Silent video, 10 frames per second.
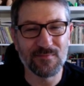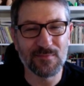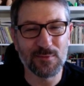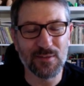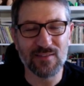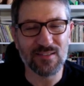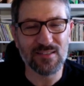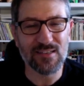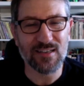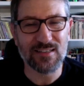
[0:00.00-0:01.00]
Whatever,
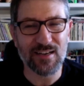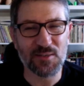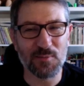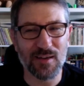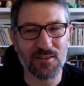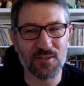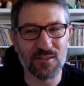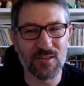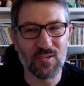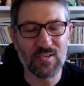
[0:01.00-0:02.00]
it's not a tennis match.
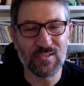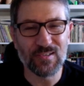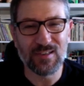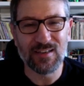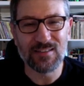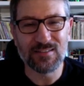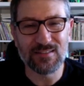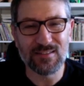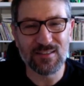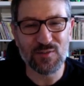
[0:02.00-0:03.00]

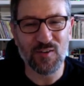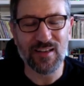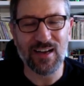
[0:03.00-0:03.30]
It's funny,